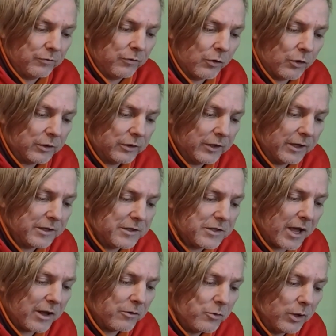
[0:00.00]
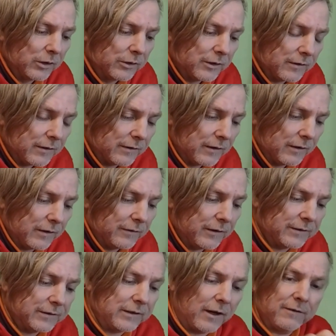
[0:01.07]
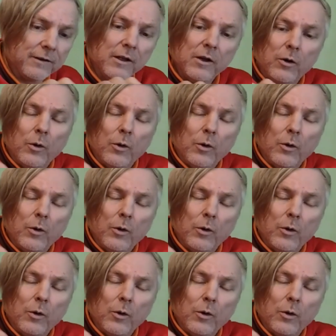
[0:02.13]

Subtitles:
for the entire world. This stuff.